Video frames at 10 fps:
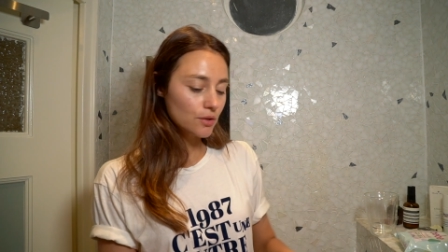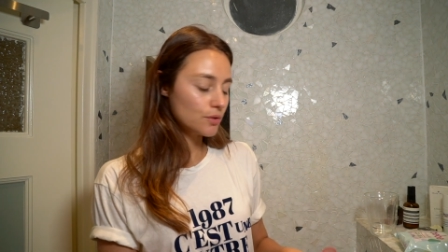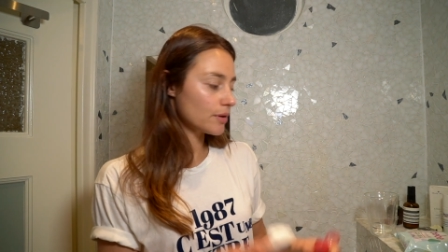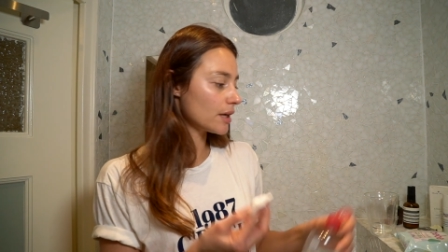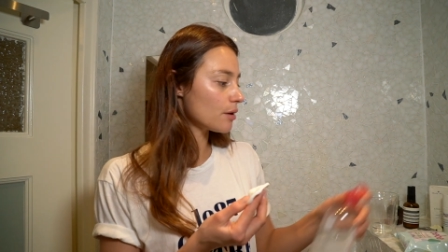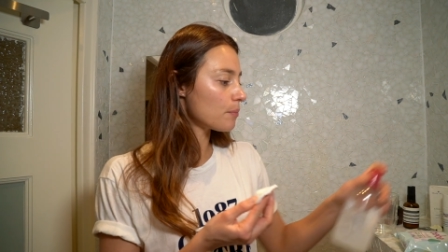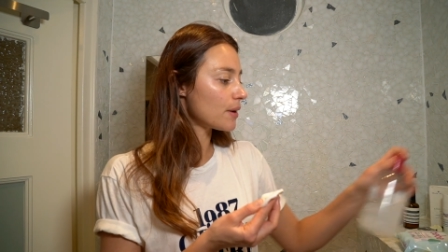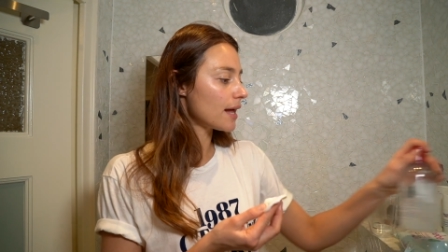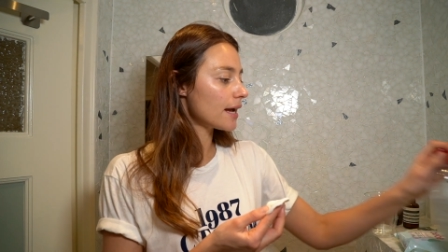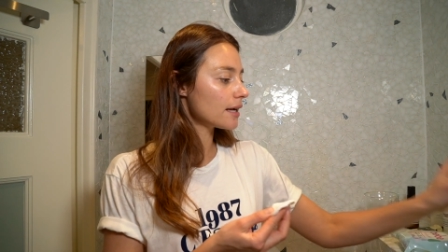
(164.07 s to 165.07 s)
So yeah,
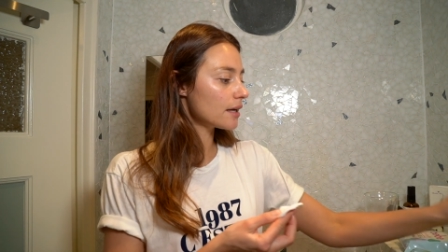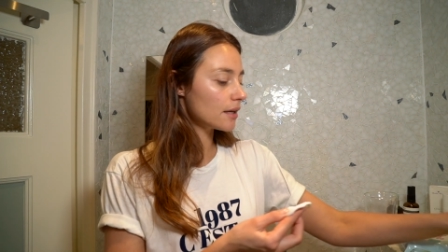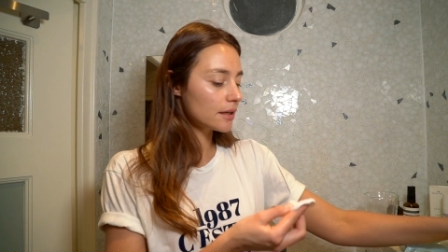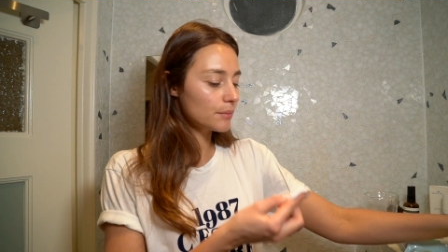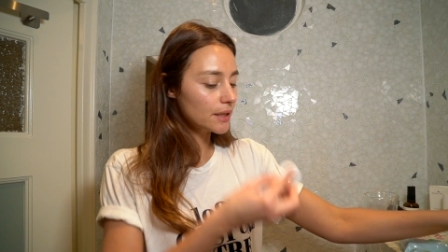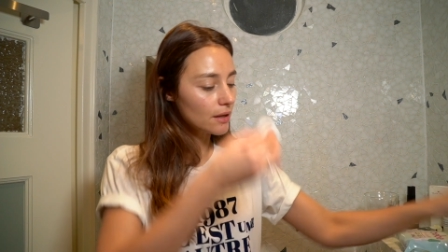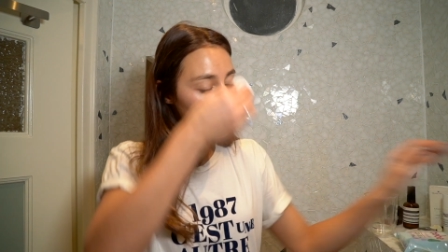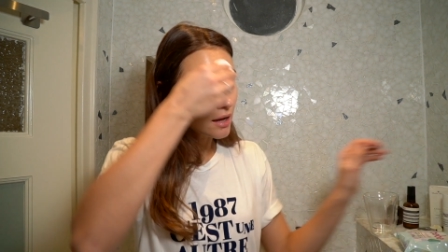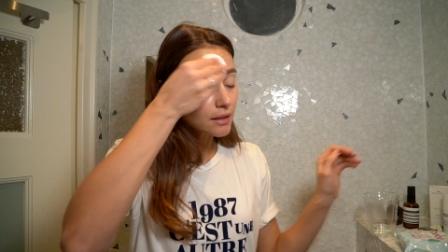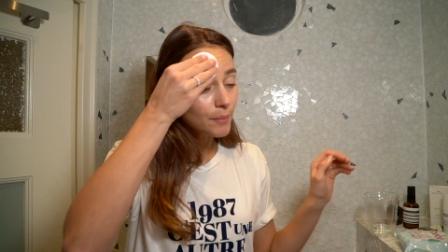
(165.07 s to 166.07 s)
apply a little bit
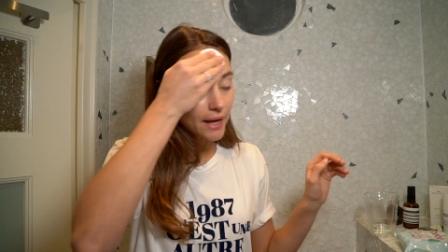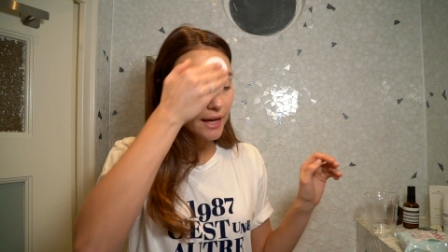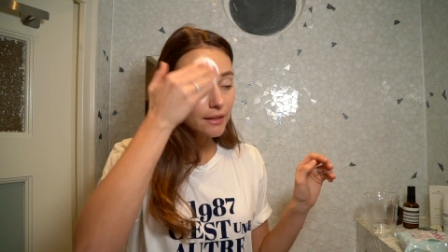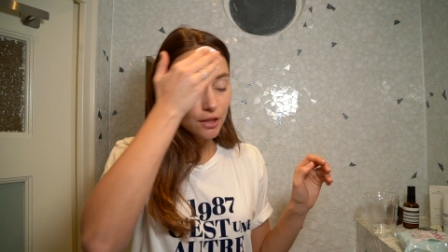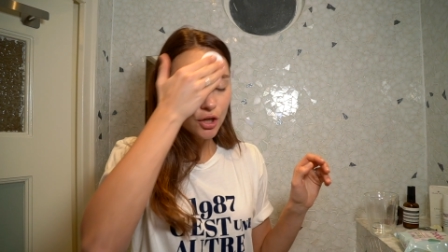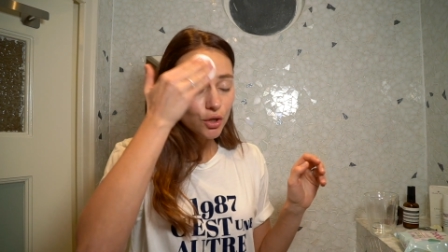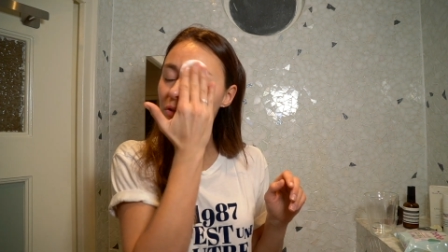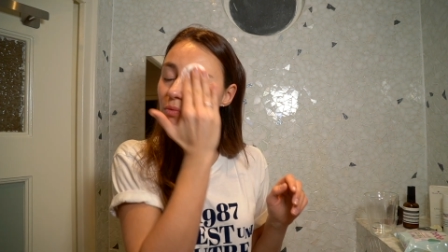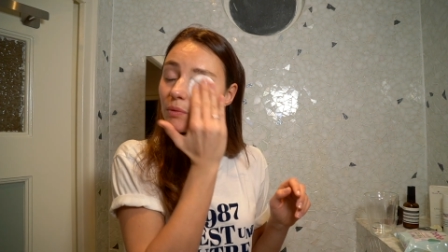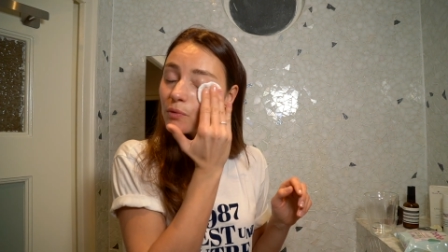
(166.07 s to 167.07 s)
on the pad
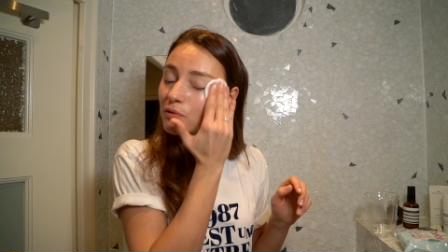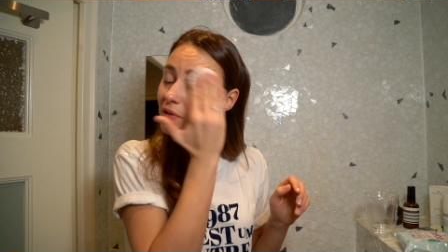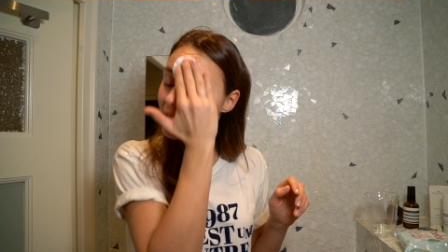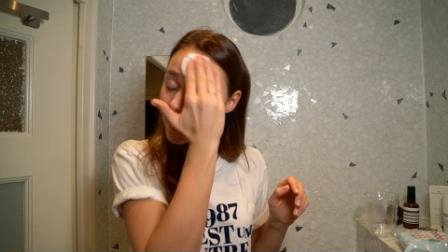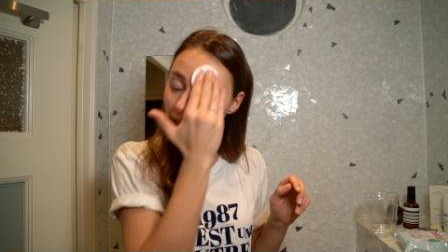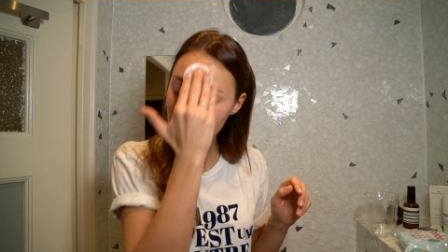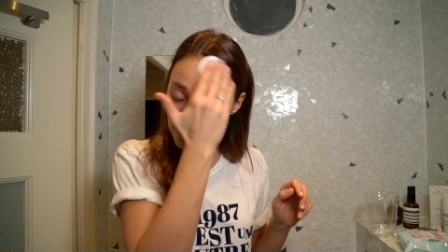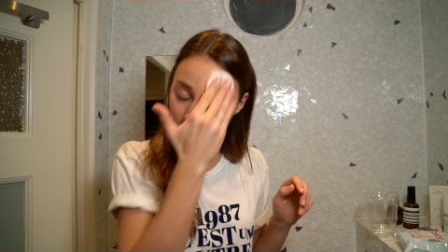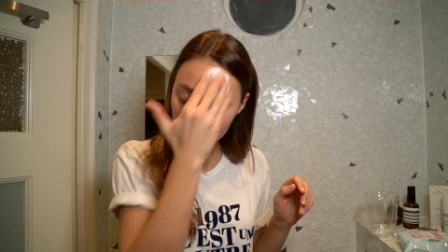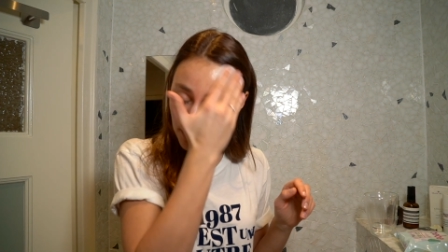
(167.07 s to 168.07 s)
to remove the
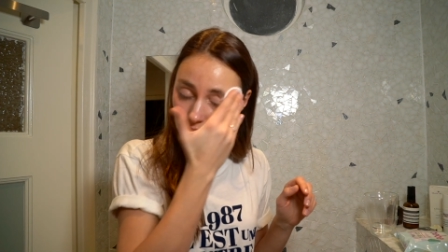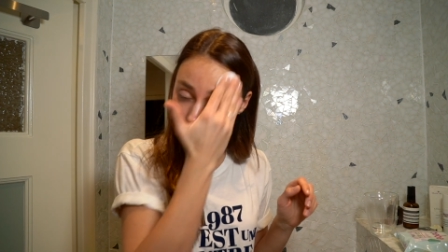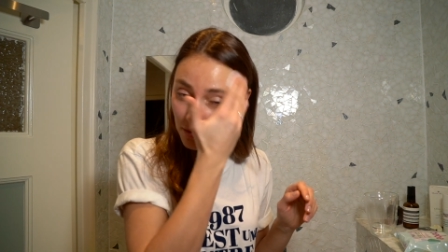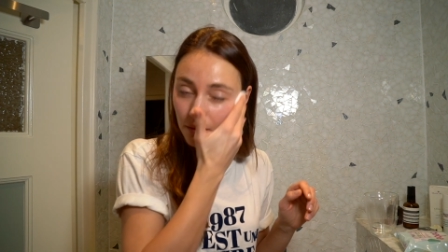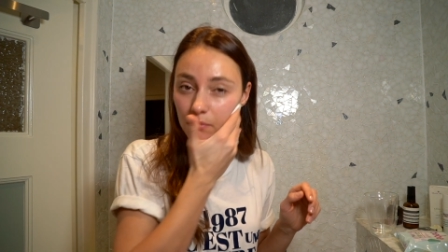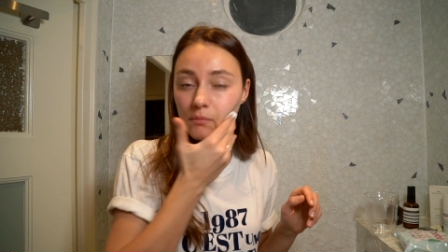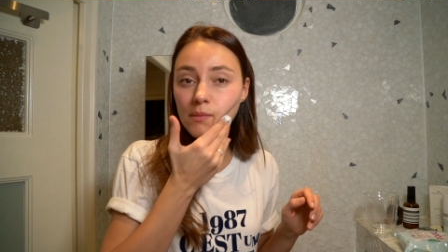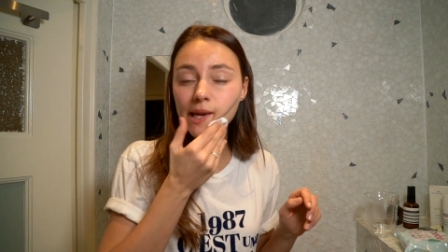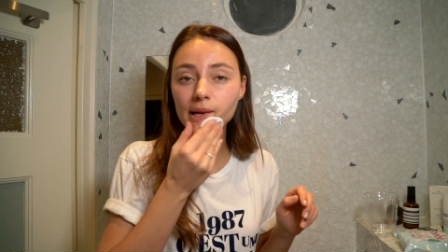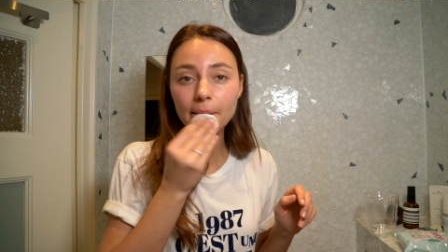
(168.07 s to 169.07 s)
last
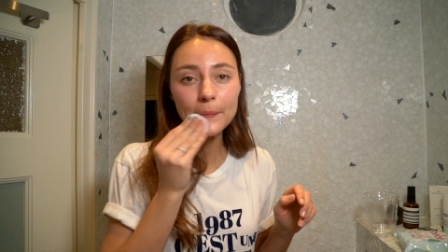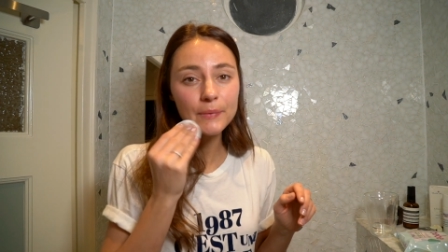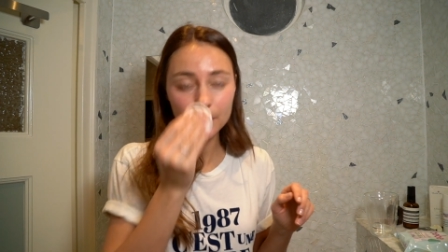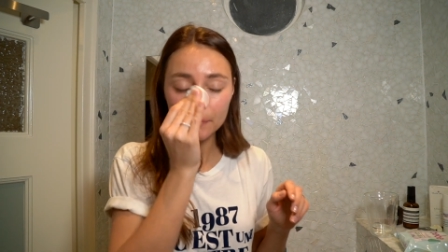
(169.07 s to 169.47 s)
makeup